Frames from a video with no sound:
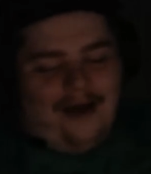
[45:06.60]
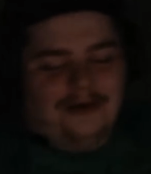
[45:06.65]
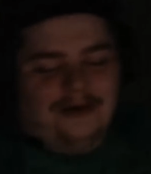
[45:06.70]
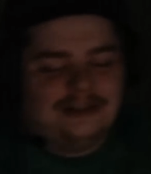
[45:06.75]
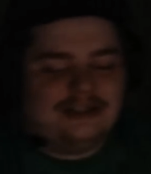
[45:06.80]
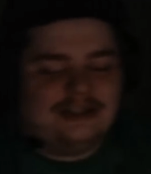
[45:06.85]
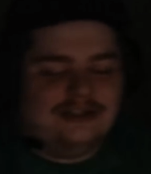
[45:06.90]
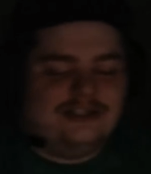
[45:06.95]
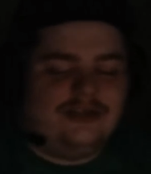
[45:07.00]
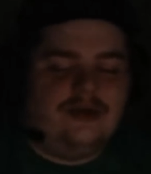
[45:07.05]
I
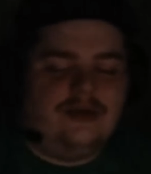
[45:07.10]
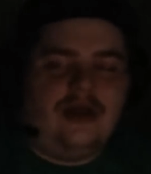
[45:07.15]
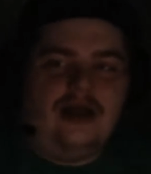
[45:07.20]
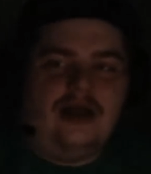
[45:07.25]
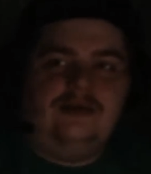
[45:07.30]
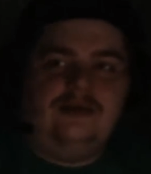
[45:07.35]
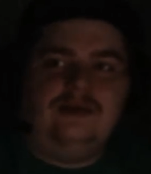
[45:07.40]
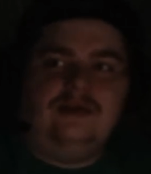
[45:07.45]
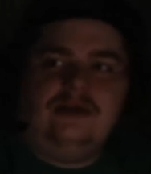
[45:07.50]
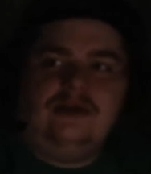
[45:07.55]
was also
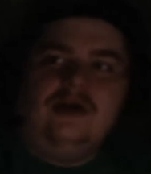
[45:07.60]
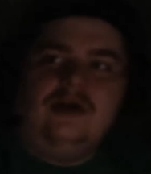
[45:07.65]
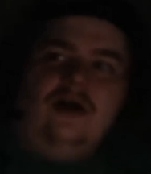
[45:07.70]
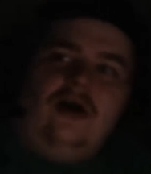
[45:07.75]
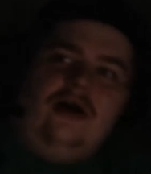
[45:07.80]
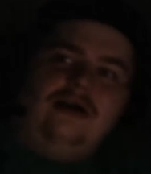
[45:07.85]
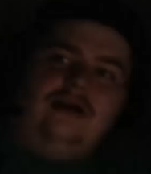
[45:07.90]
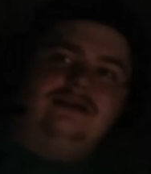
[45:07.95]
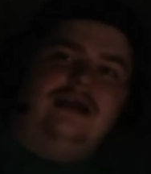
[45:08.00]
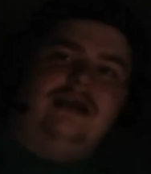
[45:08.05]
not doing the
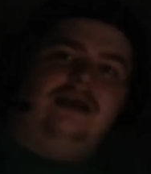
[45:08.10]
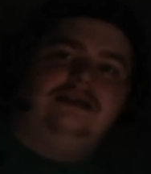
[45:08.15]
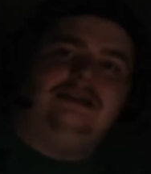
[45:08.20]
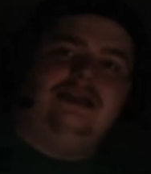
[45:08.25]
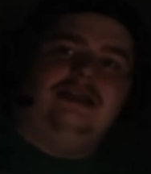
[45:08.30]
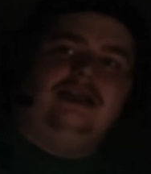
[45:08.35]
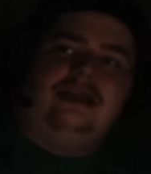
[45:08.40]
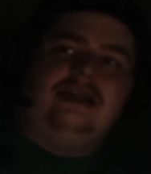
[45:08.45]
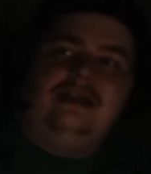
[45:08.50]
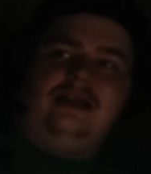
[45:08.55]
call because I was
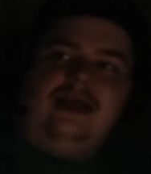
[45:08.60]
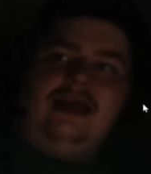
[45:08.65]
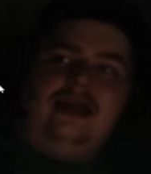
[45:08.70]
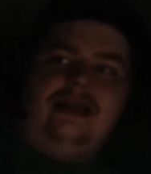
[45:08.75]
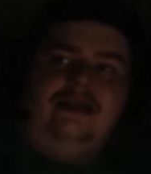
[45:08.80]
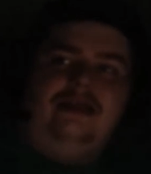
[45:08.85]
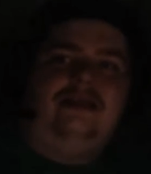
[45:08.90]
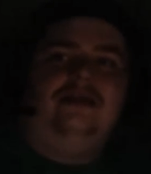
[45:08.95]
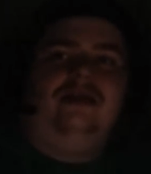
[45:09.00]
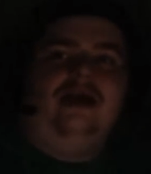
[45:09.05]
thinking
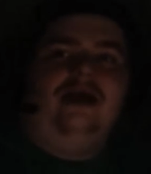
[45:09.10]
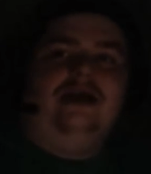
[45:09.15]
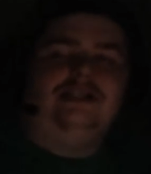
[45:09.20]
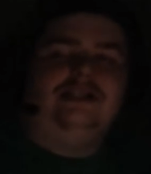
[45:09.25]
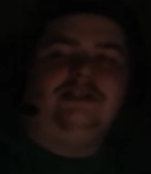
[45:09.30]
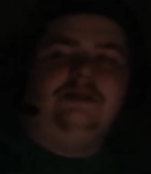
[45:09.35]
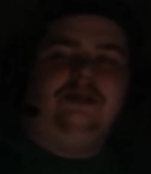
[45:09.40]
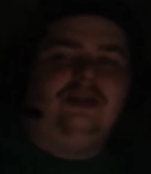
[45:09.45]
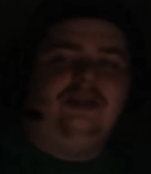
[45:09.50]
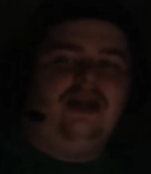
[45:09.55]
like I
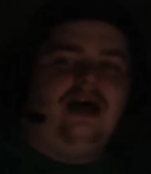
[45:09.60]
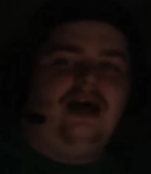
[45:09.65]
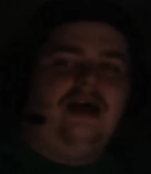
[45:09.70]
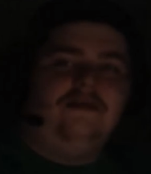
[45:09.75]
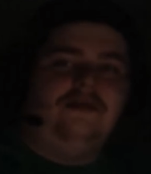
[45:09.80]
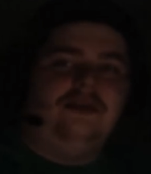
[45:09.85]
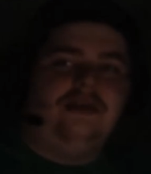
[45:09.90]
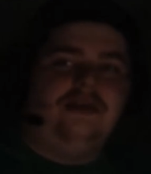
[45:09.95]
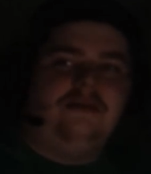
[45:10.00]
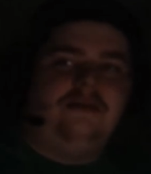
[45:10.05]
should be
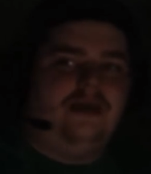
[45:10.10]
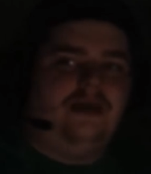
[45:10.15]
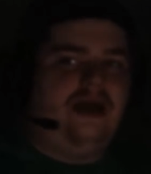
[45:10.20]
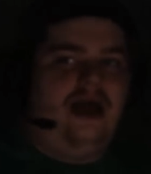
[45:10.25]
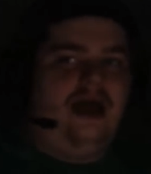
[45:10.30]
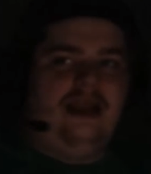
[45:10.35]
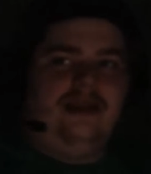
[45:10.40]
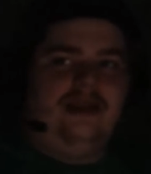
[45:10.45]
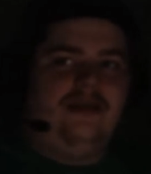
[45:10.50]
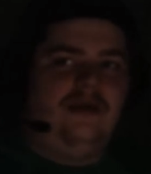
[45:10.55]
live with it, but
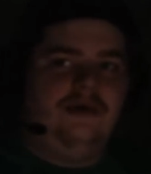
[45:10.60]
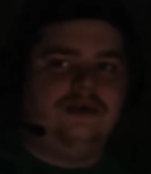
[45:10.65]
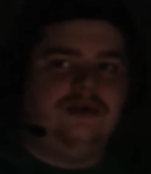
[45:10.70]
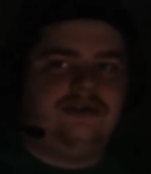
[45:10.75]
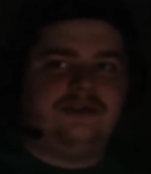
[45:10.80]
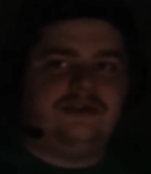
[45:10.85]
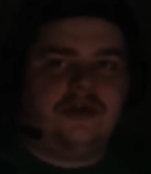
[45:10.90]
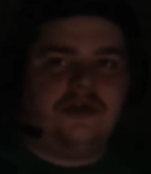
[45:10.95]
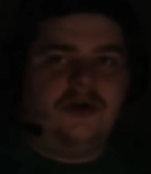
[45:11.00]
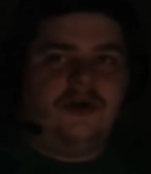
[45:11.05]
I could
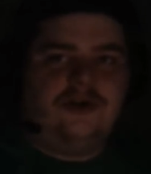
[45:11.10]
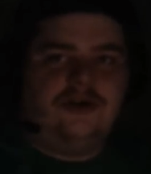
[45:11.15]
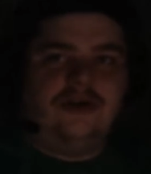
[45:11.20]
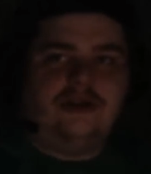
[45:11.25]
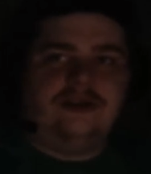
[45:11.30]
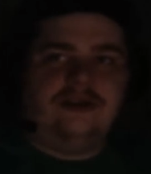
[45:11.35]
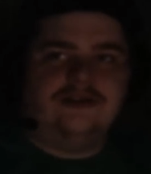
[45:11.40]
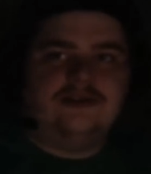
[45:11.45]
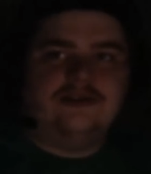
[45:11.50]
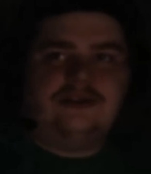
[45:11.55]
always just call you
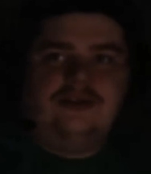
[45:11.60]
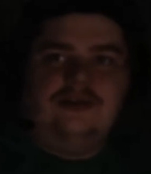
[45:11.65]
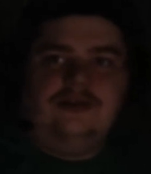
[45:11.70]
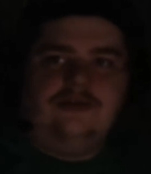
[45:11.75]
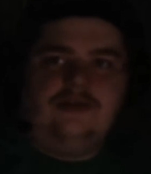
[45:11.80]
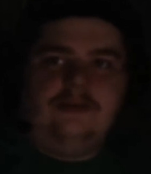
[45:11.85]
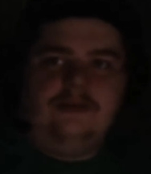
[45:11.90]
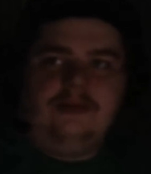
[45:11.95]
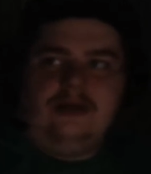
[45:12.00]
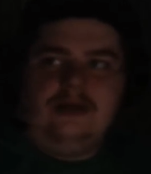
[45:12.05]
like this too
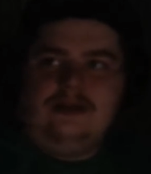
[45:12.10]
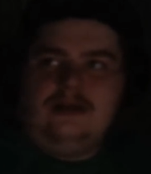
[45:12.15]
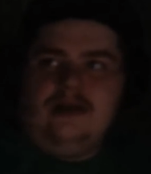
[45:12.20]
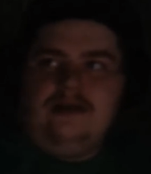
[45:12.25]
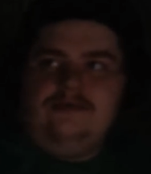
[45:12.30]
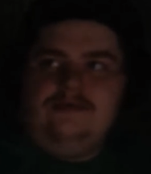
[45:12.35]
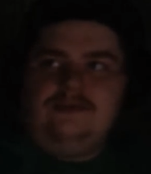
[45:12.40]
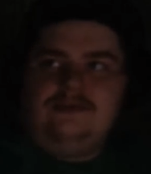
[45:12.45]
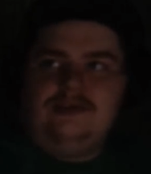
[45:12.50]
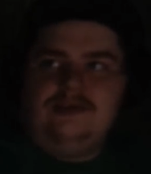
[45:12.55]
if I'm not
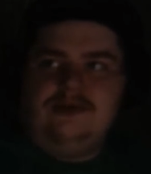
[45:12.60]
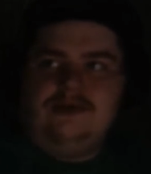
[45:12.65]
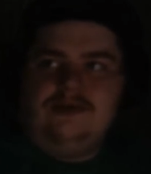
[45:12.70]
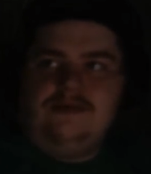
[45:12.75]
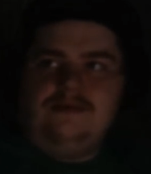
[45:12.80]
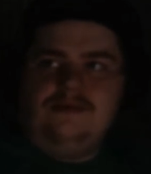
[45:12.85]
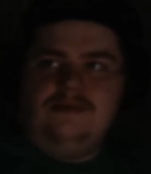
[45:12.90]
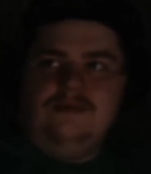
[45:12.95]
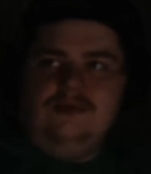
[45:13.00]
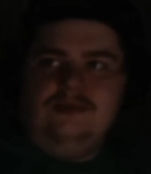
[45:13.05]
live.
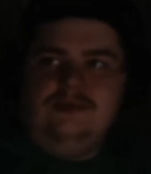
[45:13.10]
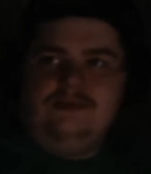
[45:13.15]
So